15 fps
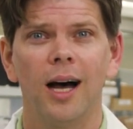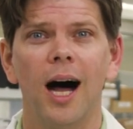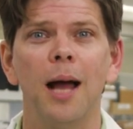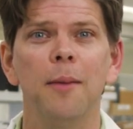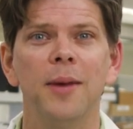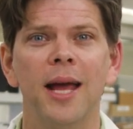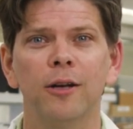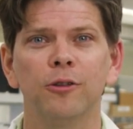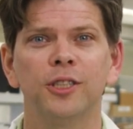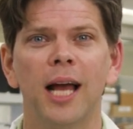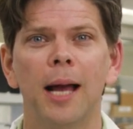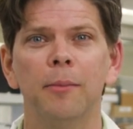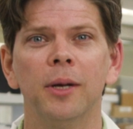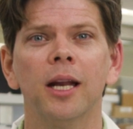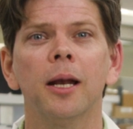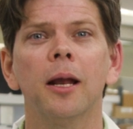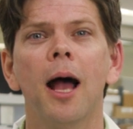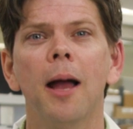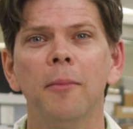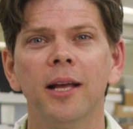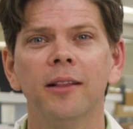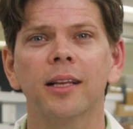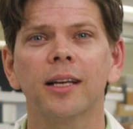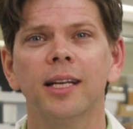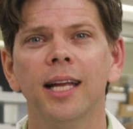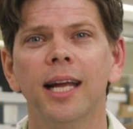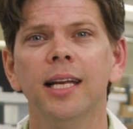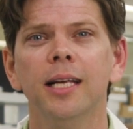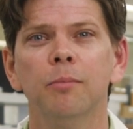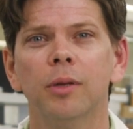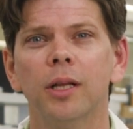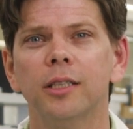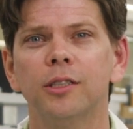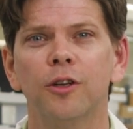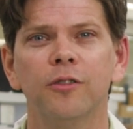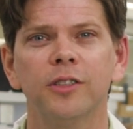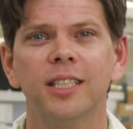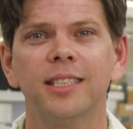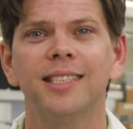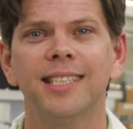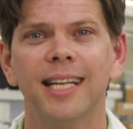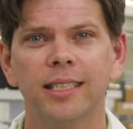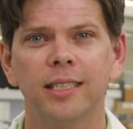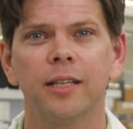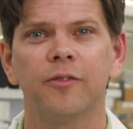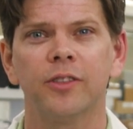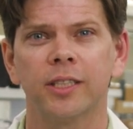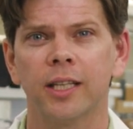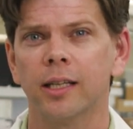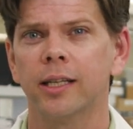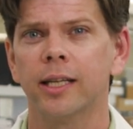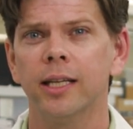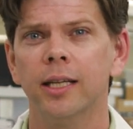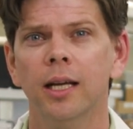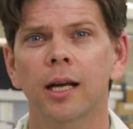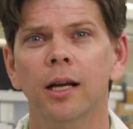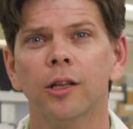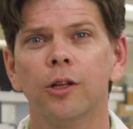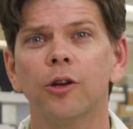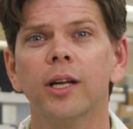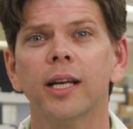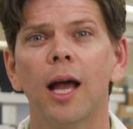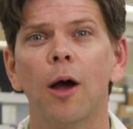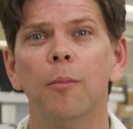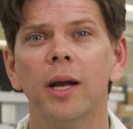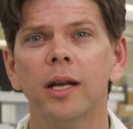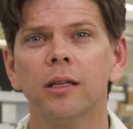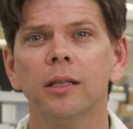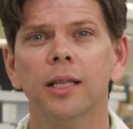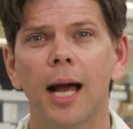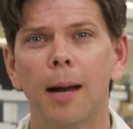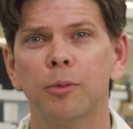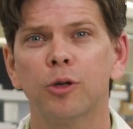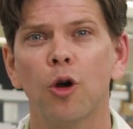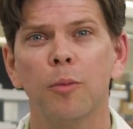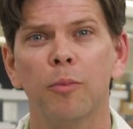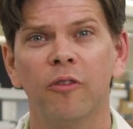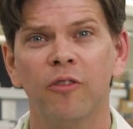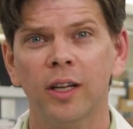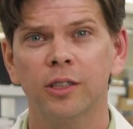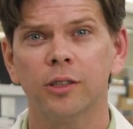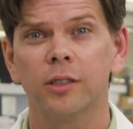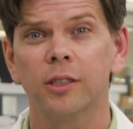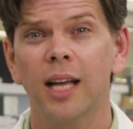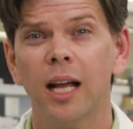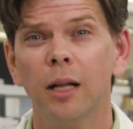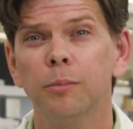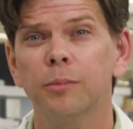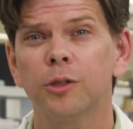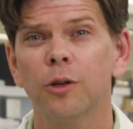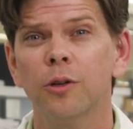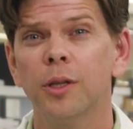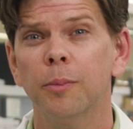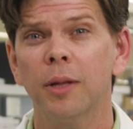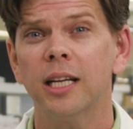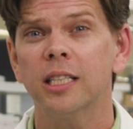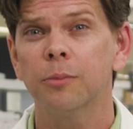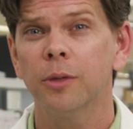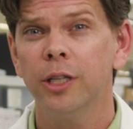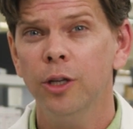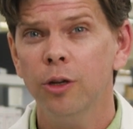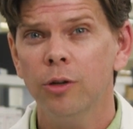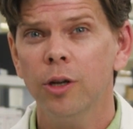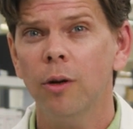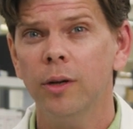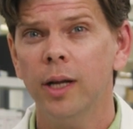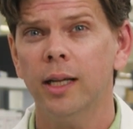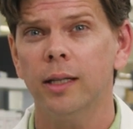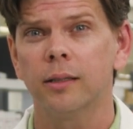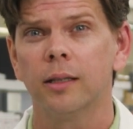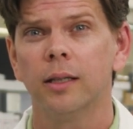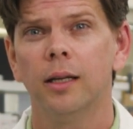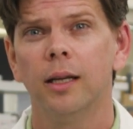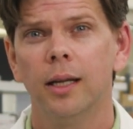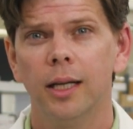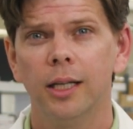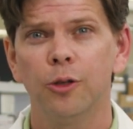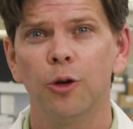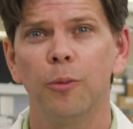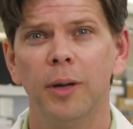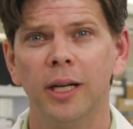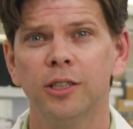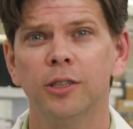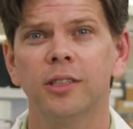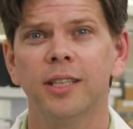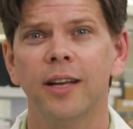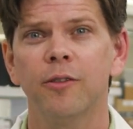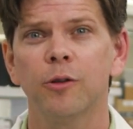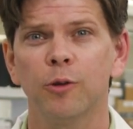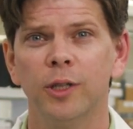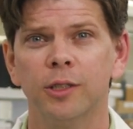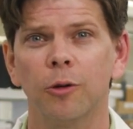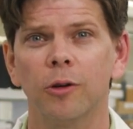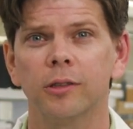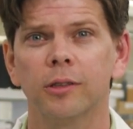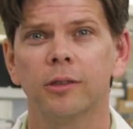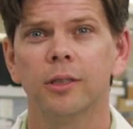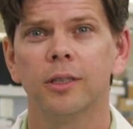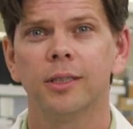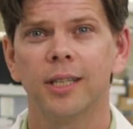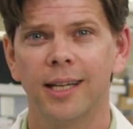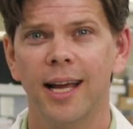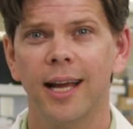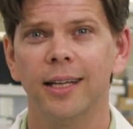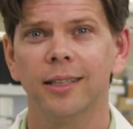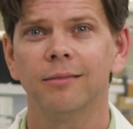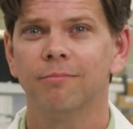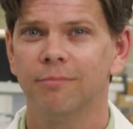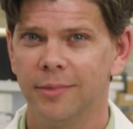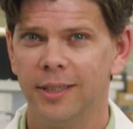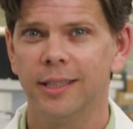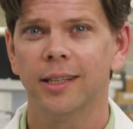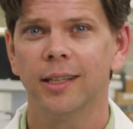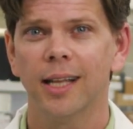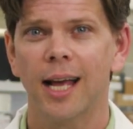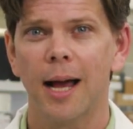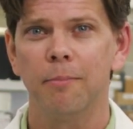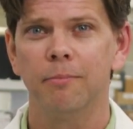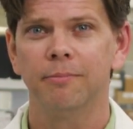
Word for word: I'm Andrew Chapman, and I'm at the Canadian Blood Services Testing Facility learning how medical laboratory professionals help turn the plasma you donate into a patient saving resource today in the lab.